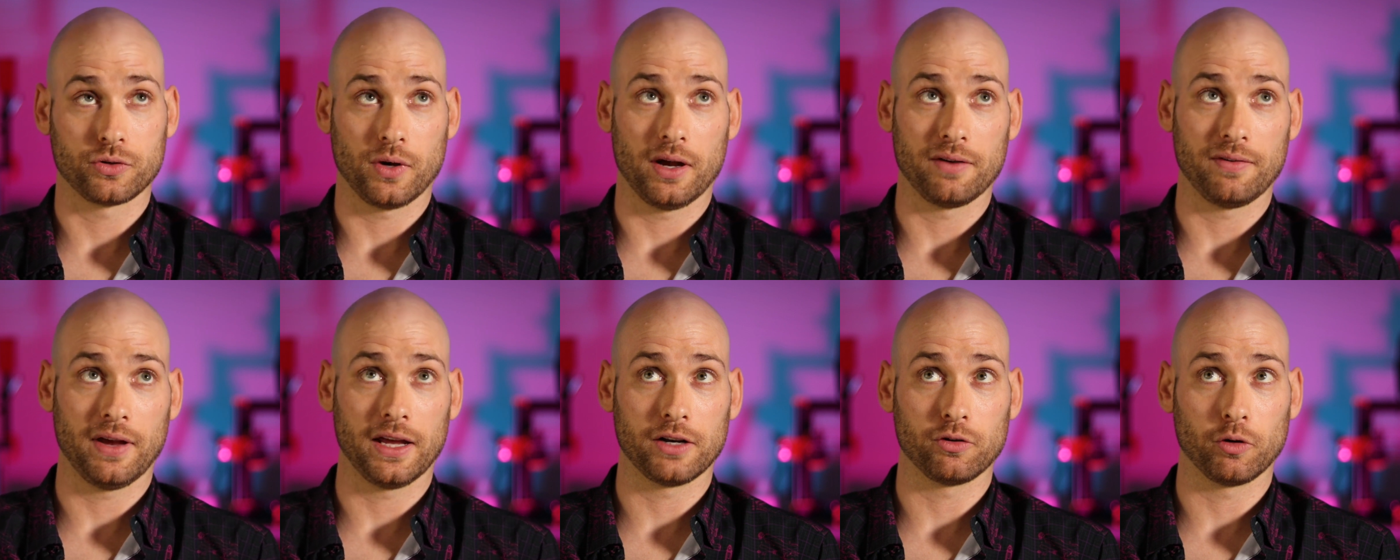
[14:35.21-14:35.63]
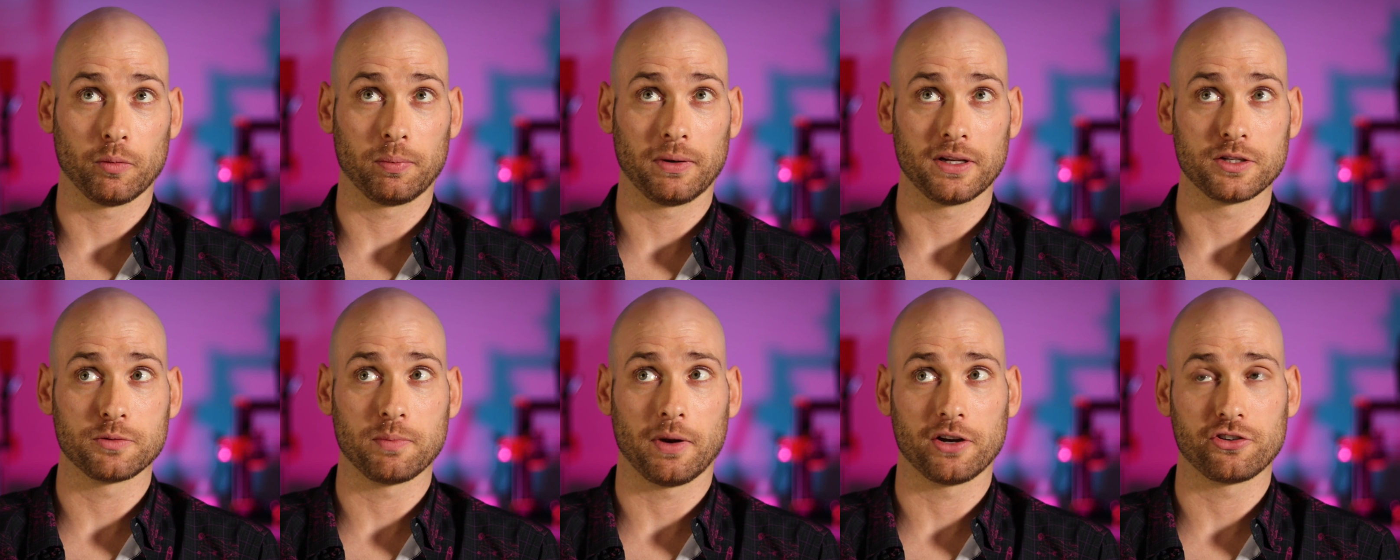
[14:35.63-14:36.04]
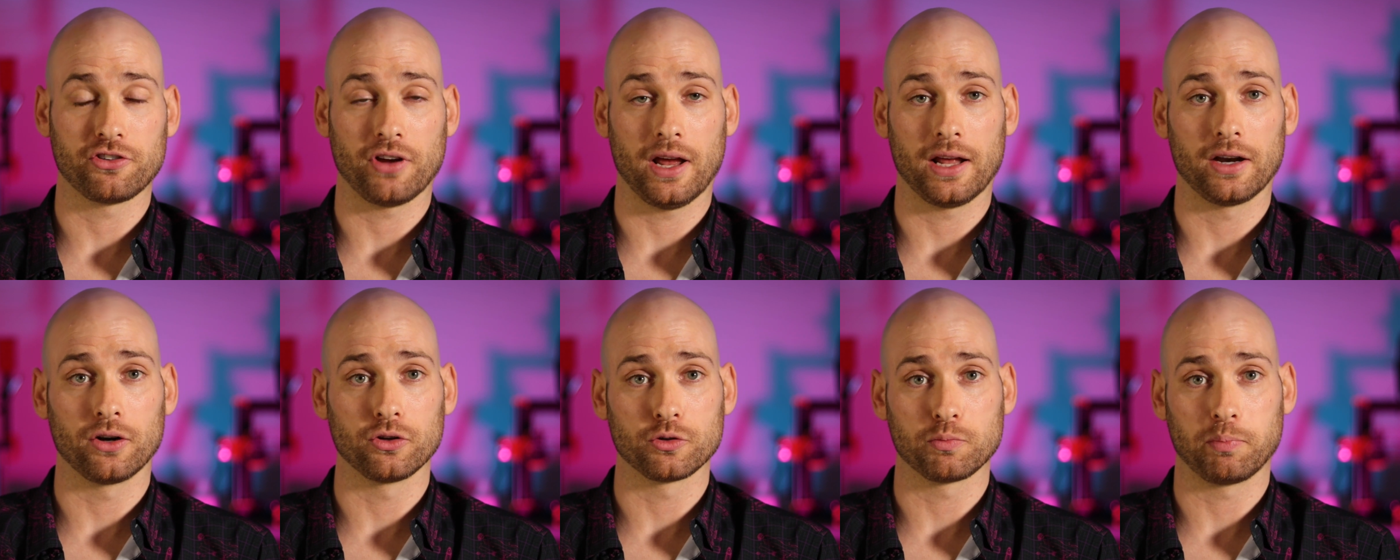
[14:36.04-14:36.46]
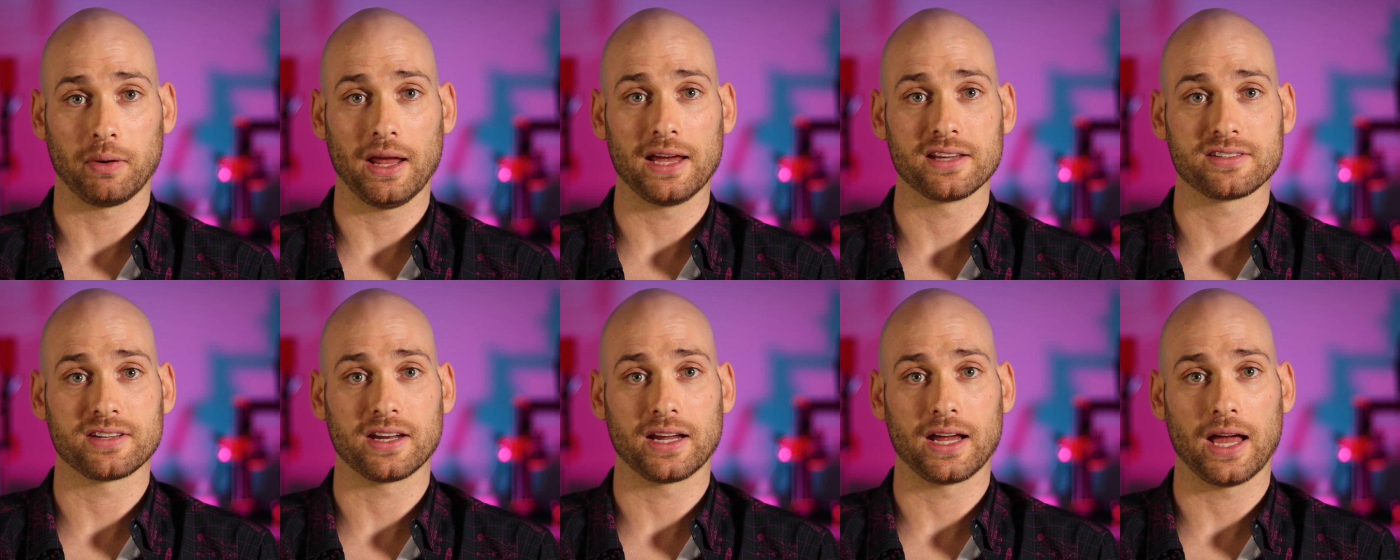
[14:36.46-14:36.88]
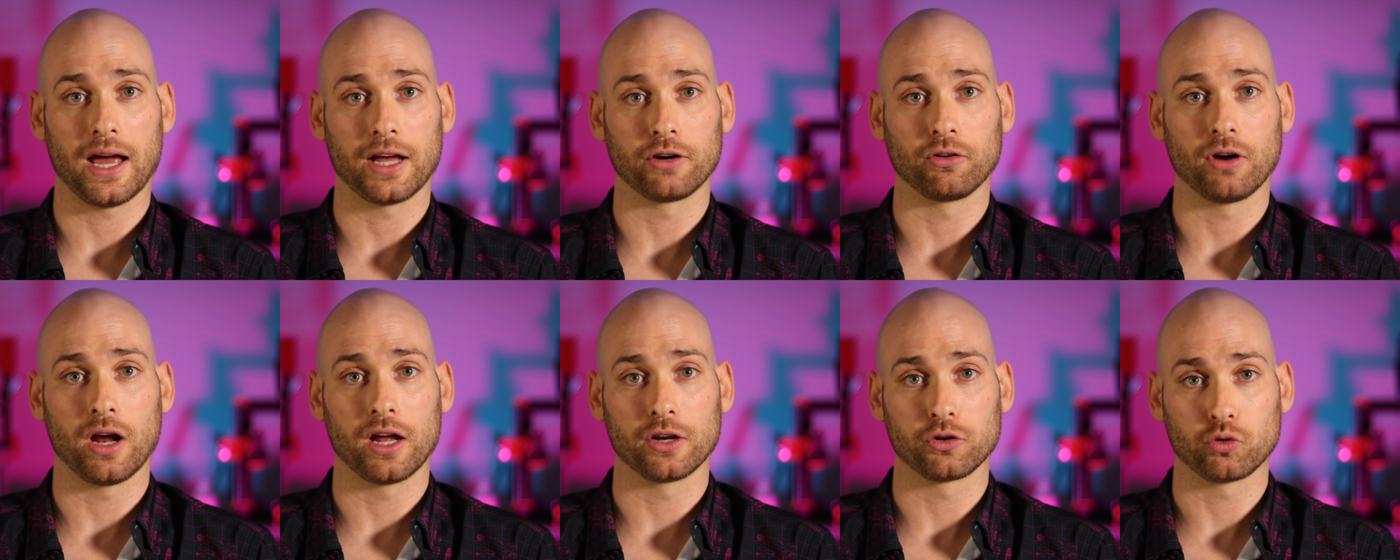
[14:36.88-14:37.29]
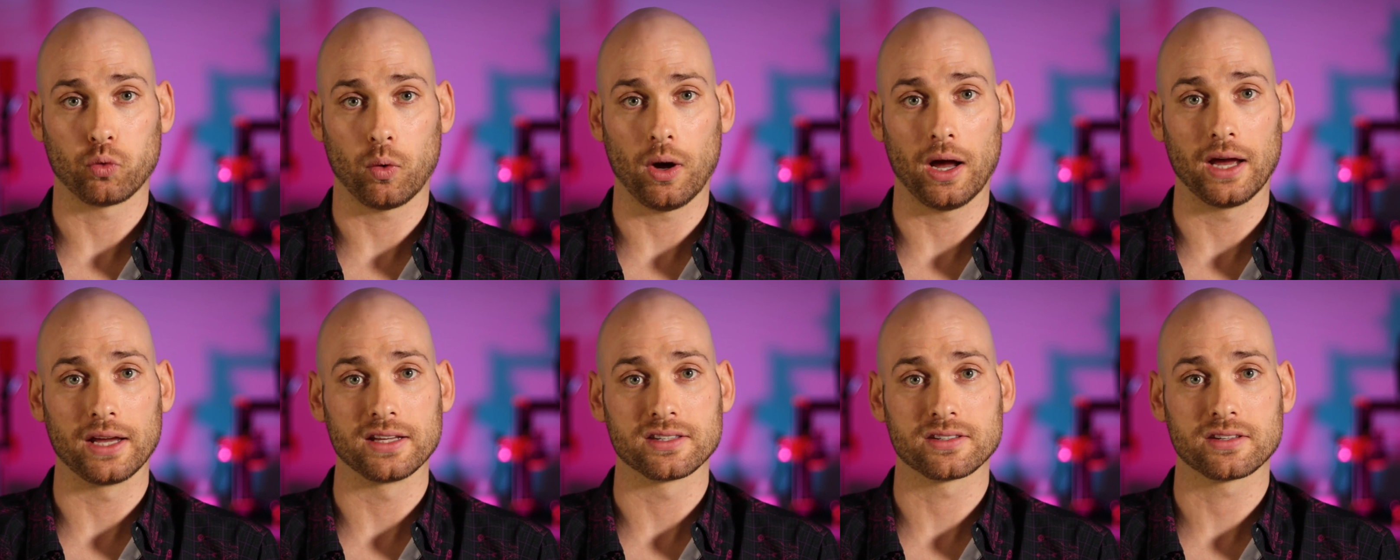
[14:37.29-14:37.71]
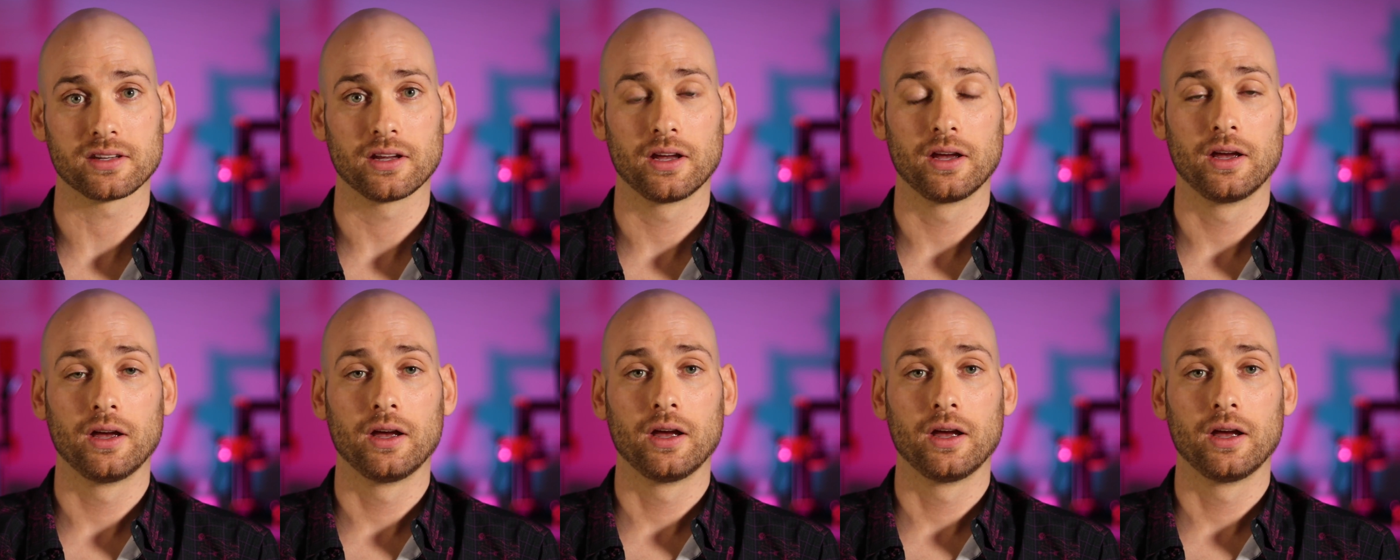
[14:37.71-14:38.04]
So I've had to replace my Shadow's plastic guide rod twice